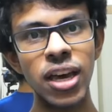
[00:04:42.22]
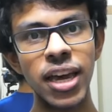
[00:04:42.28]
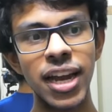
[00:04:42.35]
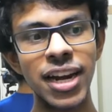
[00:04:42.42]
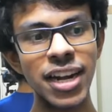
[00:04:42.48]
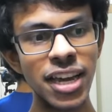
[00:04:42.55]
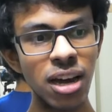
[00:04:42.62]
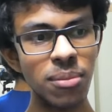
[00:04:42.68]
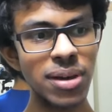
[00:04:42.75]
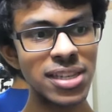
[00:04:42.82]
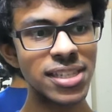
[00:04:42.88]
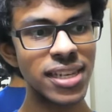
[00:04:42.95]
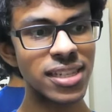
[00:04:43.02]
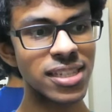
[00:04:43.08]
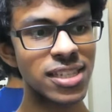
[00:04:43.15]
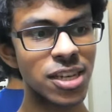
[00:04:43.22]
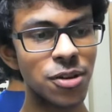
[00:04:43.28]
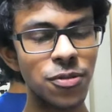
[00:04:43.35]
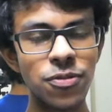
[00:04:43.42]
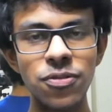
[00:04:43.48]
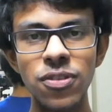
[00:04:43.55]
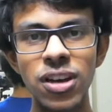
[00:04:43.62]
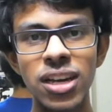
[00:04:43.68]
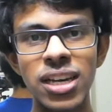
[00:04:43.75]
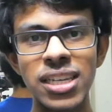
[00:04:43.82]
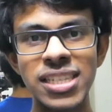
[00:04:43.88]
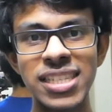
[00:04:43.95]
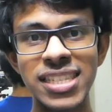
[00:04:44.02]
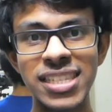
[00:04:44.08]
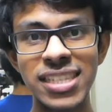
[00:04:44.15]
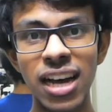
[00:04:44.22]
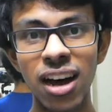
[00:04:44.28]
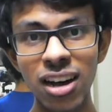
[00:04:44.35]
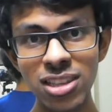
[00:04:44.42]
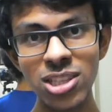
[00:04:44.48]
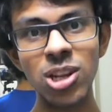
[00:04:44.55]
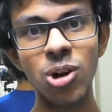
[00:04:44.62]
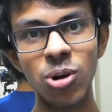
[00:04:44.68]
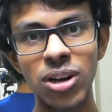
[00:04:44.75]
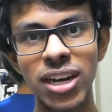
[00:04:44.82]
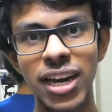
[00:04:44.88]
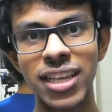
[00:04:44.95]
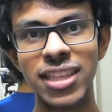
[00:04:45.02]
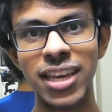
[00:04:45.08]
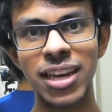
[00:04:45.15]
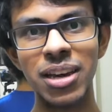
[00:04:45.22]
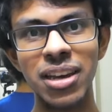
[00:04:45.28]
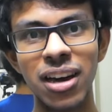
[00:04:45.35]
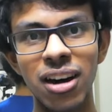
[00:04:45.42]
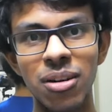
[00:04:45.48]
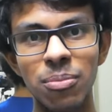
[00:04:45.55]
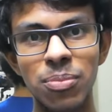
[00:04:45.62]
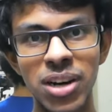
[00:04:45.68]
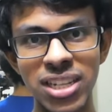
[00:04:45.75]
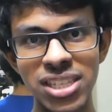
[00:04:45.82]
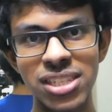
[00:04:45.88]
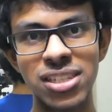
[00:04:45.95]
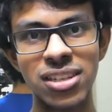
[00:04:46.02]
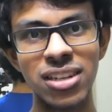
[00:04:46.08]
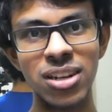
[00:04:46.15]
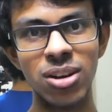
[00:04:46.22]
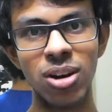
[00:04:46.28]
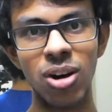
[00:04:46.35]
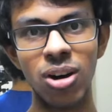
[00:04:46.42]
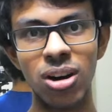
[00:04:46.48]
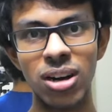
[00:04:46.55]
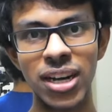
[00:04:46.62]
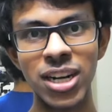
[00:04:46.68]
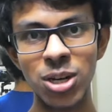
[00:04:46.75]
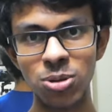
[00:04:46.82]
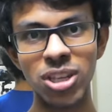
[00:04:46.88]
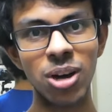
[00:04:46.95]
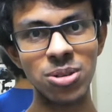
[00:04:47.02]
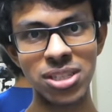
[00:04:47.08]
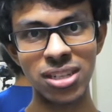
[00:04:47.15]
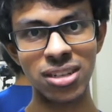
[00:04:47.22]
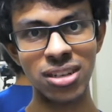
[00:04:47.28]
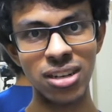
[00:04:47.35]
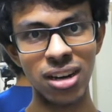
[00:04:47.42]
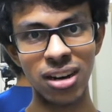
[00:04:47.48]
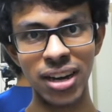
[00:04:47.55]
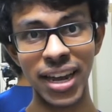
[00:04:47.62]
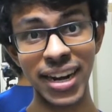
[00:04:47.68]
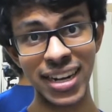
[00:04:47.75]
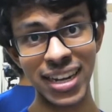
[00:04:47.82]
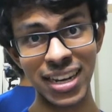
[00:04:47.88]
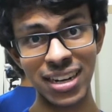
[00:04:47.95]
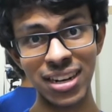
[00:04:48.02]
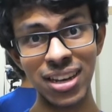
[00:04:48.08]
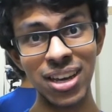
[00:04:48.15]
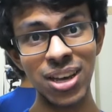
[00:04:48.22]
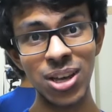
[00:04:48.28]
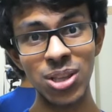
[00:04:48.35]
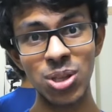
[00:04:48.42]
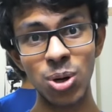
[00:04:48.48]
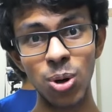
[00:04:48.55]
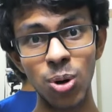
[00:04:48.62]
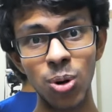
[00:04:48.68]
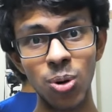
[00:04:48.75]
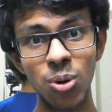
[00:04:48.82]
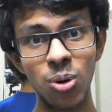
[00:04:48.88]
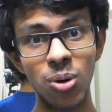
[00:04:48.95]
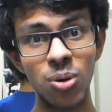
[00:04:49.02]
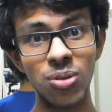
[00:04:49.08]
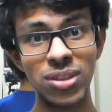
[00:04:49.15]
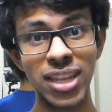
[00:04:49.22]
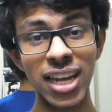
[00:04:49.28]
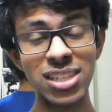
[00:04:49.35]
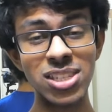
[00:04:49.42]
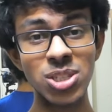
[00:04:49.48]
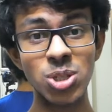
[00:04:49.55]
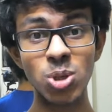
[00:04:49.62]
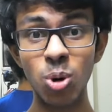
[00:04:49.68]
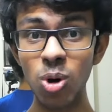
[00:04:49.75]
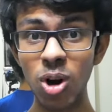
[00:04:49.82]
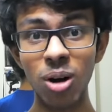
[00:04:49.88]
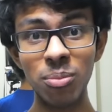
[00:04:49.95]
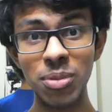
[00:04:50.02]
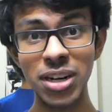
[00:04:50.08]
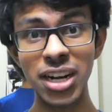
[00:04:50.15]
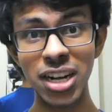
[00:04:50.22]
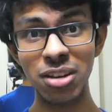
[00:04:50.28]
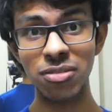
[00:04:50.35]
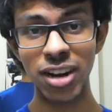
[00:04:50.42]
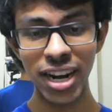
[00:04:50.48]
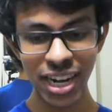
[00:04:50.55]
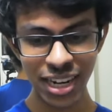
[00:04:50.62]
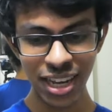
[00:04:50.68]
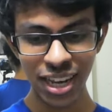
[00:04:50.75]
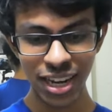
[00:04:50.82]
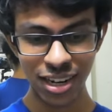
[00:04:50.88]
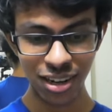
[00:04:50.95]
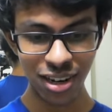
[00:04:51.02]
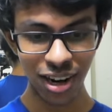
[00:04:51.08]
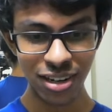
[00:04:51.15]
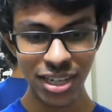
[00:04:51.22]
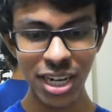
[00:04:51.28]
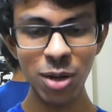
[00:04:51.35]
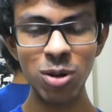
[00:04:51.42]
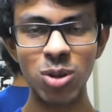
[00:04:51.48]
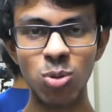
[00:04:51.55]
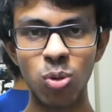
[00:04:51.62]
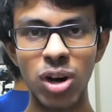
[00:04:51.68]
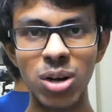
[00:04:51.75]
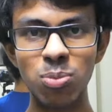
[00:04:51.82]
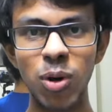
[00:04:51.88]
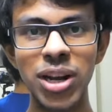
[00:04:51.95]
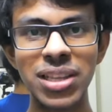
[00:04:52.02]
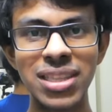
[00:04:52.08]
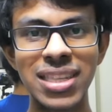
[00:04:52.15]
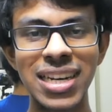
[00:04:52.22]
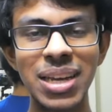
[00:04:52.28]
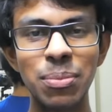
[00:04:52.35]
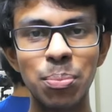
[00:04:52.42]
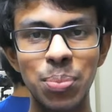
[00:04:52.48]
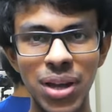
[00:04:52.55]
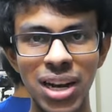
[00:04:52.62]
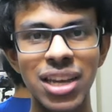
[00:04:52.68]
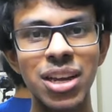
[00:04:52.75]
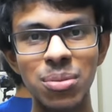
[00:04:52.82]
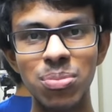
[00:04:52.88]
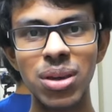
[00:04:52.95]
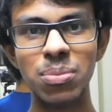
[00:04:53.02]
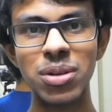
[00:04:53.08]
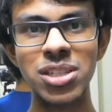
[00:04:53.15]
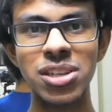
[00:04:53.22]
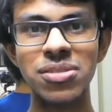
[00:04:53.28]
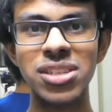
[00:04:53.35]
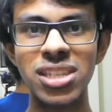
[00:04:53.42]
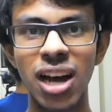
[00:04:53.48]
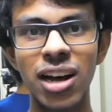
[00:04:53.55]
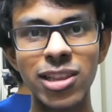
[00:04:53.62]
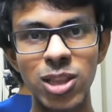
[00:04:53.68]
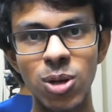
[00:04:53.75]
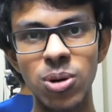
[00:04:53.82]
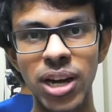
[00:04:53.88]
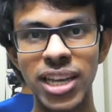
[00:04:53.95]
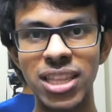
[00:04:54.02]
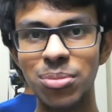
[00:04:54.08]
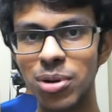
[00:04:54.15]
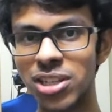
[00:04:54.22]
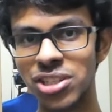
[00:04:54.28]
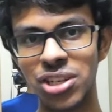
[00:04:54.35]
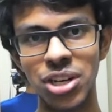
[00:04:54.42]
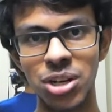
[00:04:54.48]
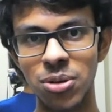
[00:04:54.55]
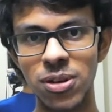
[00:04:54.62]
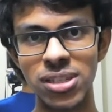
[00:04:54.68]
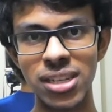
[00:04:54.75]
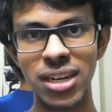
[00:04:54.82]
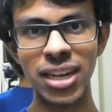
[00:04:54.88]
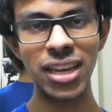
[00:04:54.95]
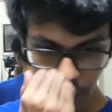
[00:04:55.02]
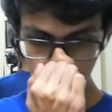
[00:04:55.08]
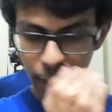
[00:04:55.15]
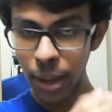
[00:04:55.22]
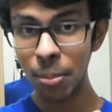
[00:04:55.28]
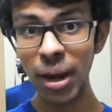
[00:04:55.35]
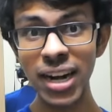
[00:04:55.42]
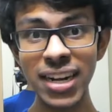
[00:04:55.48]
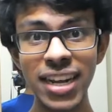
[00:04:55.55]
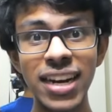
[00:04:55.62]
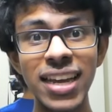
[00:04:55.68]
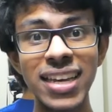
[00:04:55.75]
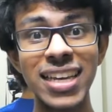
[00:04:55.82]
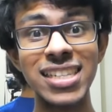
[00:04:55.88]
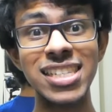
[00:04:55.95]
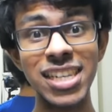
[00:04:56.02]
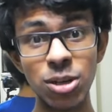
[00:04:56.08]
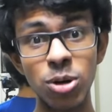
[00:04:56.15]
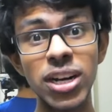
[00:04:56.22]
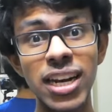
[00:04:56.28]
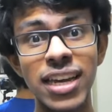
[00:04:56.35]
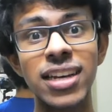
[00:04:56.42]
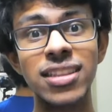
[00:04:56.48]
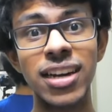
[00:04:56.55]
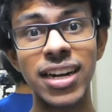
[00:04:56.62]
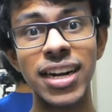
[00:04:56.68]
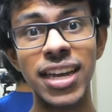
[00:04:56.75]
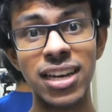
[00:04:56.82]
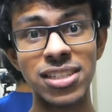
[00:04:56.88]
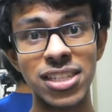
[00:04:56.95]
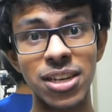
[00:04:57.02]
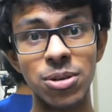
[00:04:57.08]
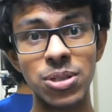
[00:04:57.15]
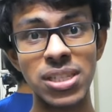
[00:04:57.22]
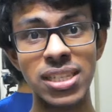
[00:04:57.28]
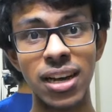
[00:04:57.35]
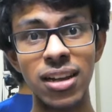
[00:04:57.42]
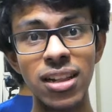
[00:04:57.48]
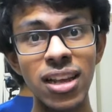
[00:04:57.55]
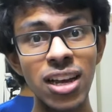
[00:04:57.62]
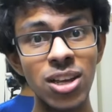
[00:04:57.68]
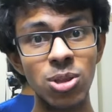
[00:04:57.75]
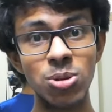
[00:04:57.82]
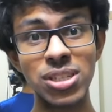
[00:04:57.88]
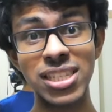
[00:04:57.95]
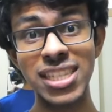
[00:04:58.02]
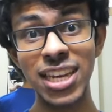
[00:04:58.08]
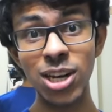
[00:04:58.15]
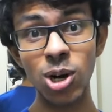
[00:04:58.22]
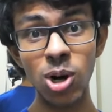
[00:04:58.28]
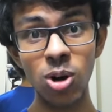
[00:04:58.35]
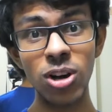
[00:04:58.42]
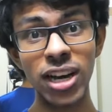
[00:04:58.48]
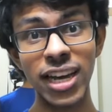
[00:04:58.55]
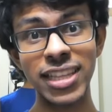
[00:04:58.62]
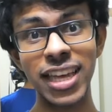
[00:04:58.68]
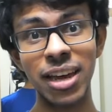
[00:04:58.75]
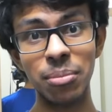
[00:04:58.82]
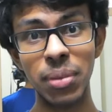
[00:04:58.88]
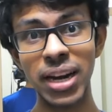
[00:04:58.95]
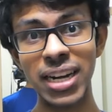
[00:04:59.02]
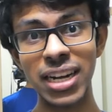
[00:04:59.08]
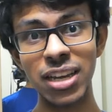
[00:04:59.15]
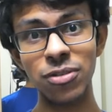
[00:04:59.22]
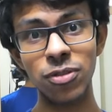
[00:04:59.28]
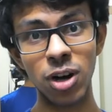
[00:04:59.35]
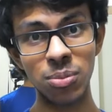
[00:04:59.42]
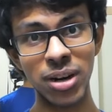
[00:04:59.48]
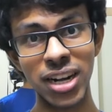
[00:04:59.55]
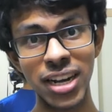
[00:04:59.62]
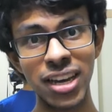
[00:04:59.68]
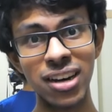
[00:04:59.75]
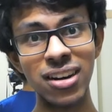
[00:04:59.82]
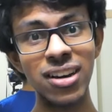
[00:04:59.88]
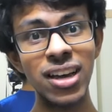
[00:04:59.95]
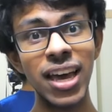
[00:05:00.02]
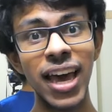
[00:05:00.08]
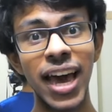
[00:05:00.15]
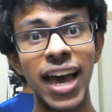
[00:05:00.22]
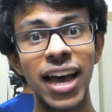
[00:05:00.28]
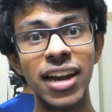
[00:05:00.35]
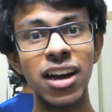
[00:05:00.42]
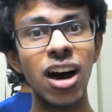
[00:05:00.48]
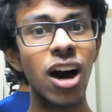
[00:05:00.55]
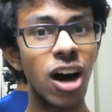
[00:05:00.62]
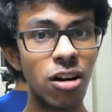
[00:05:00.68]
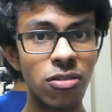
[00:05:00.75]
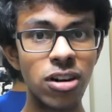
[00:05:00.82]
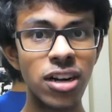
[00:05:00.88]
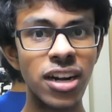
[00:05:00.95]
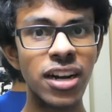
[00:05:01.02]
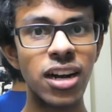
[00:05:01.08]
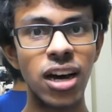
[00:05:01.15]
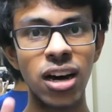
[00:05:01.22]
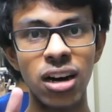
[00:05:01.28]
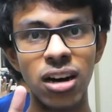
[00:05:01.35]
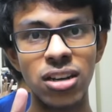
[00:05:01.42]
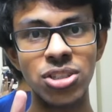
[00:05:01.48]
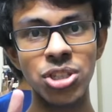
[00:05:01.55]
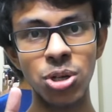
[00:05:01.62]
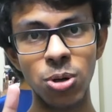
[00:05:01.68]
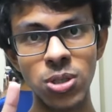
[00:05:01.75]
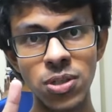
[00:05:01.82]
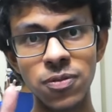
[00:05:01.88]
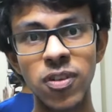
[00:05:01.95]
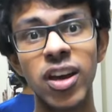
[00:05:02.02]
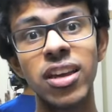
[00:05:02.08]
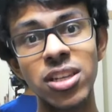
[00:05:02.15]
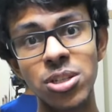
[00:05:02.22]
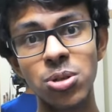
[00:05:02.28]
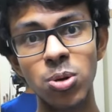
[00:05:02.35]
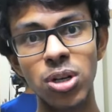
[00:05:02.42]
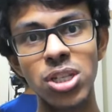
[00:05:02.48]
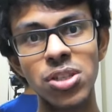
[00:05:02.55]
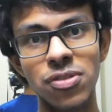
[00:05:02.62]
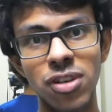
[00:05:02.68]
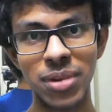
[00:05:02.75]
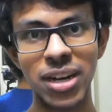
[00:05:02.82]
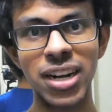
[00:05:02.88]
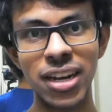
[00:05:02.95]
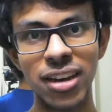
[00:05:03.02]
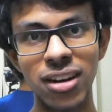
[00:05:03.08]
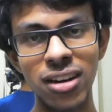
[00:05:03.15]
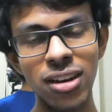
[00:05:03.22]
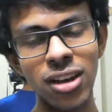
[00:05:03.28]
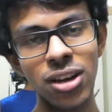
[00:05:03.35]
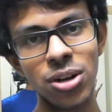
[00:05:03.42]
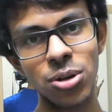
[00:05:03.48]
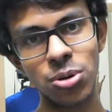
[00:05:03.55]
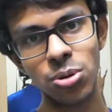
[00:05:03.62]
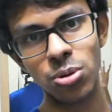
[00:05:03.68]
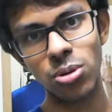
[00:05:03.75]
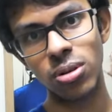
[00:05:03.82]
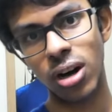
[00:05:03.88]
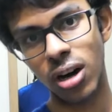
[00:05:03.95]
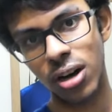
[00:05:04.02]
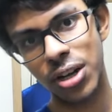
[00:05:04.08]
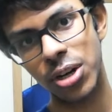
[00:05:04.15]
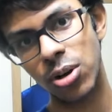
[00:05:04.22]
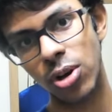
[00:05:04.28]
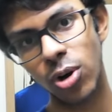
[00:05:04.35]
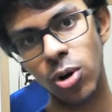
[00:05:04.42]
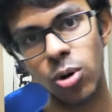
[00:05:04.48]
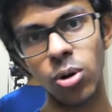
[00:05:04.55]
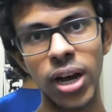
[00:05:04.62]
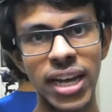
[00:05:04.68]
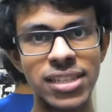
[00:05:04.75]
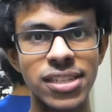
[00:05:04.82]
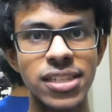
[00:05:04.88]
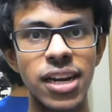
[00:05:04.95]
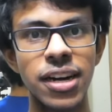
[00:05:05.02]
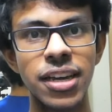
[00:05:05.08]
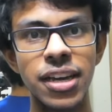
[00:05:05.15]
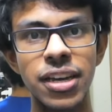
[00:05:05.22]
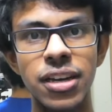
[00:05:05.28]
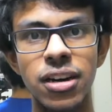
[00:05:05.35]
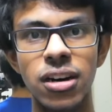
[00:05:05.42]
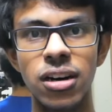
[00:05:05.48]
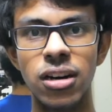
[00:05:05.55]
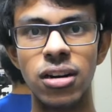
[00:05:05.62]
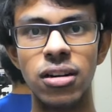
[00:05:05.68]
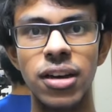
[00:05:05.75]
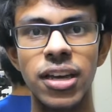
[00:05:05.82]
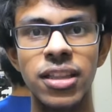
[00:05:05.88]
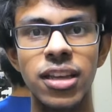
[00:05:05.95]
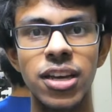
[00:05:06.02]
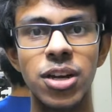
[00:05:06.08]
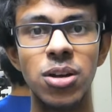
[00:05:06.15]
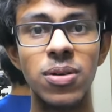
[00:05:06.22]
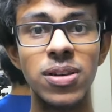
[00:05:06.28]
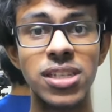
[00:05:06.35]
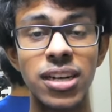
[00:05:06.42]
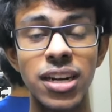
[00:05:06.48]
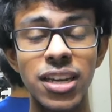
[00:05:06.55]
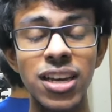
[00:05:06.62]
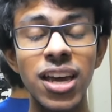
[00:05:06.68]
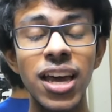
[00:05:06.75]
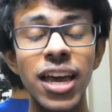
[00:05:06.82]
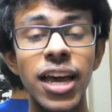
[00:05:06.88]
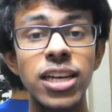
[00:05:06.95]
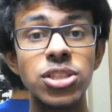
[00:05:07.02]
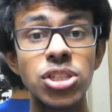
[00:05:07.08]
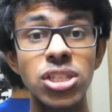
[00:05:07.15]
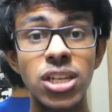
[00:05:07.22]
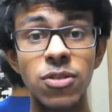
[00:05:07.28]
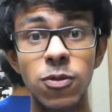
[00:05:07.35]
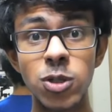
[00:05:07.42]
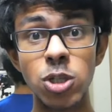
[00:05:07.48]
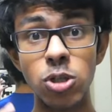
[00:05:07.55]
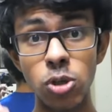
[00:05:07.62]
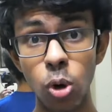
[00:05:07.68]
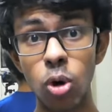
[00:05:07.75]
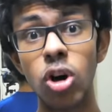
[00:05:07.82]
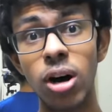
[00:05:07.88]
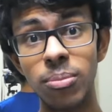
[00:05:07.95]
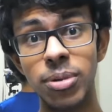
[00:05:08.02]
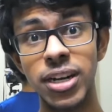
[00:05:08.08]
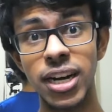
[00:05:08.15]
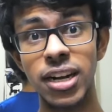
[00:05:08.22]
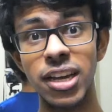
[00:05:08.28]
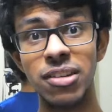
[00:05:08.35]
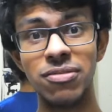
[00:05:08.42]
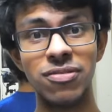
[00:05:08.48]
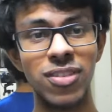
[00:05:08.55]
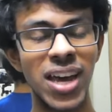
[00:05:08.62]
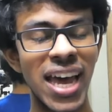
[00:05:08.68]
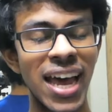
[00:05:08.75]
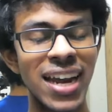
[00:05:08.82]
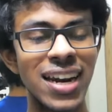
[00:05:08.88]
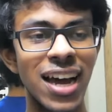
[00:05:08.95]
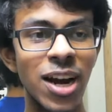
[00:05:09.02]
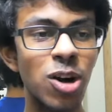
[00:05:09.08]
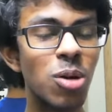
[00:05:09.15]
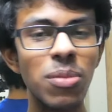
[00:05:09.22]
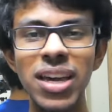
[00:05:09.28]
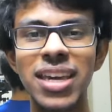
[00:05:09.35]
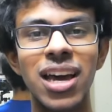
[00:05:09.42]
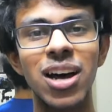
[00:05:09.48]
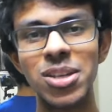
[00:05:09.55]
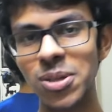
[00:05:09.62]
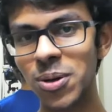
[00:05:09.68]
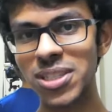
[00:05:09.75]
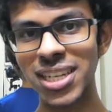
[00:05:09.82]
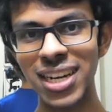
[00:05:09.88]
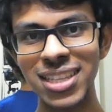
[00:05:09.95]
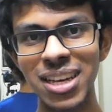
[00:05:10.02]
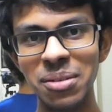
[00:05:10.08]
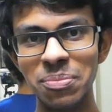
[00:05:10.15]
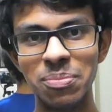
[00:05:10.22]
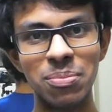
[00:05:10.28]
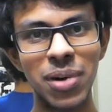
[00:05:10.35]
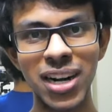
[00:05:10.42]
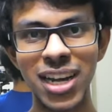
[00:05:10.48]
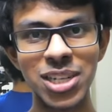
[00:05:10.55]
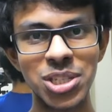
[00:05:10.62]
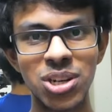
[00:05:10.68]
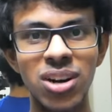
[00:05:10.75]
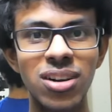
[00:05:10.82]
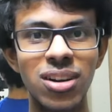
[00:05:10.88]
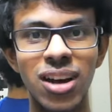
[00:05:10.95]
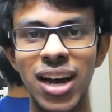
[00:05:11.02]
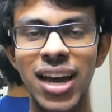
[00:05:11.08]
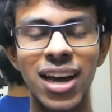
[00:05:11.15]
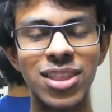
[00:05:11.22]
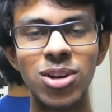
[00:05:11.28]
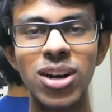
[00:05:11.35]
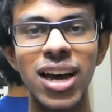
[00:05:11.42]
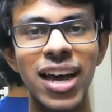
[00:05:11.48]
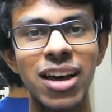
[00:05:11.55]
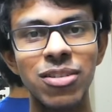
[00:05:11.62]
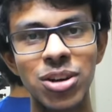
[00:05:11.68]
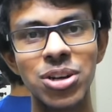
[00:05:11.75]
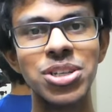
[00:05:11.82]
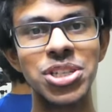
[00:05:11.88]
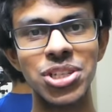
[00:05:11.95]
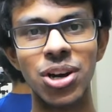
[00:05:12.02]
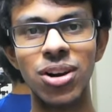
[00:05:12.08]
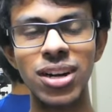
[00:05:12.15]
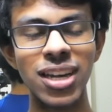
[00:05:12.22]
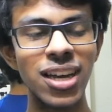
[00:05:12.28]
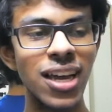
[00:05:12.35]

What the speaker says: India mein se sirf 7 log gaye the Princeton in 2018. So that's so competitive, right? In a country with 1.3 billion people, sirf 7 log gaye the Princeton University. MIT ne kisi ko nahi liya tha India se us saal, to zero log gaye the MIT from India. and Harvard chose 5 students India to go and study in the university. It was so competitive, and I don't know main kya soch raha tha, but I thought I have a good shot.